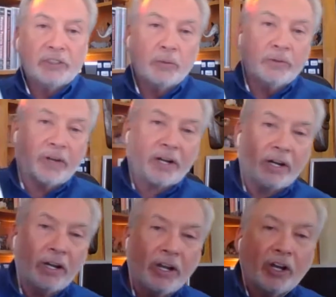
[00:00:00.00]
So we've got
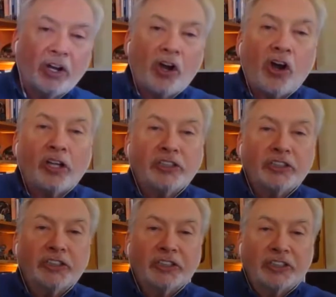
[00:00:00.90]
a
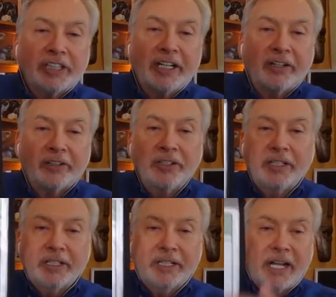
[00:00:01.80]
cost to sell
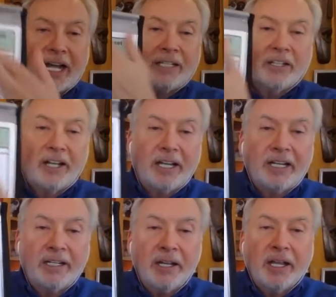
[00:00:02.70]
guideline